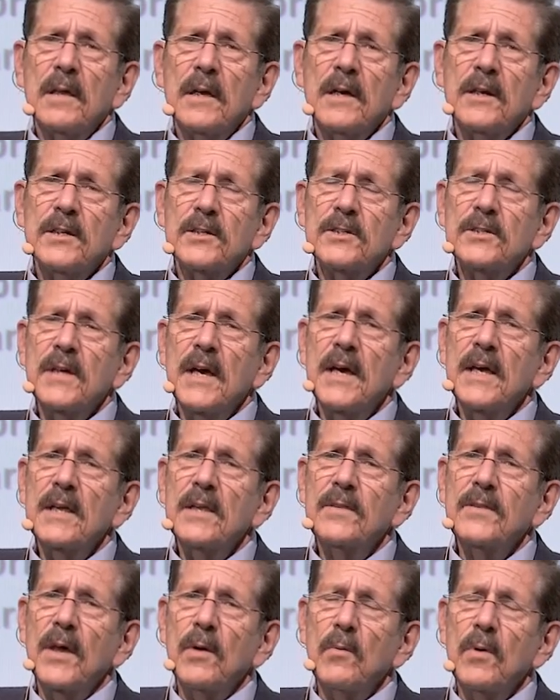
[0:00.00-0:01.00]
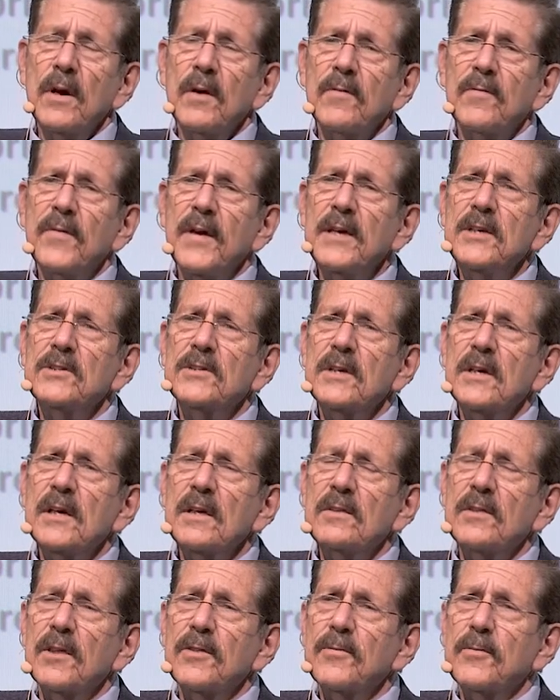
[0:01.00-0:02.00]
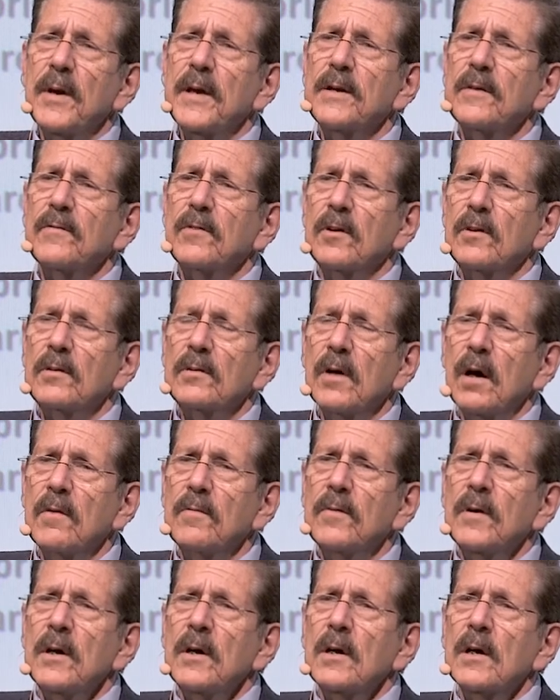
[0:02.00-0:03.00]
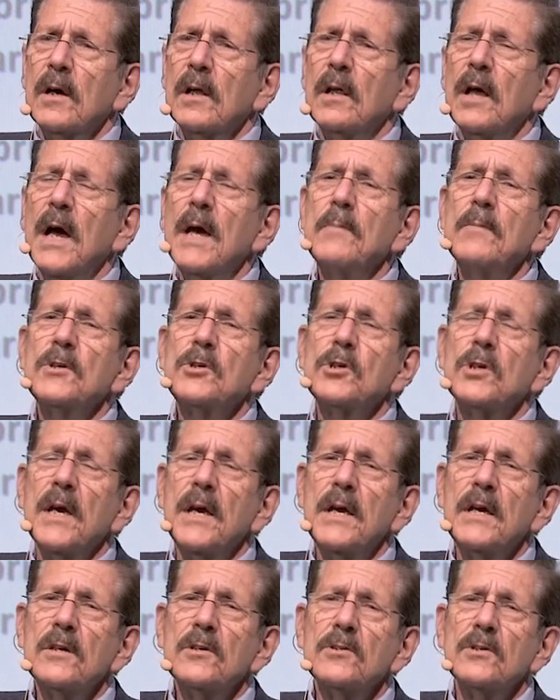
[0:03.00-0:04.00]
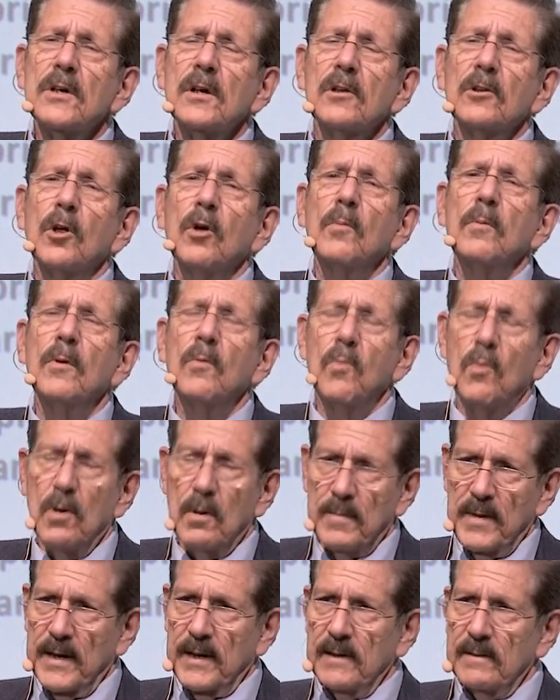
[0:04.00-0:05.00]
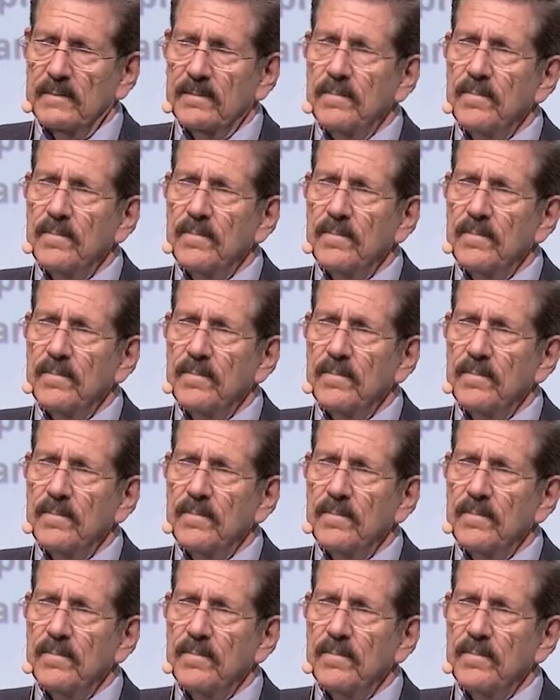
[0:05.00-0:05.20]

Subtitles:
It is said that we are facing the threat of climate change and global warming.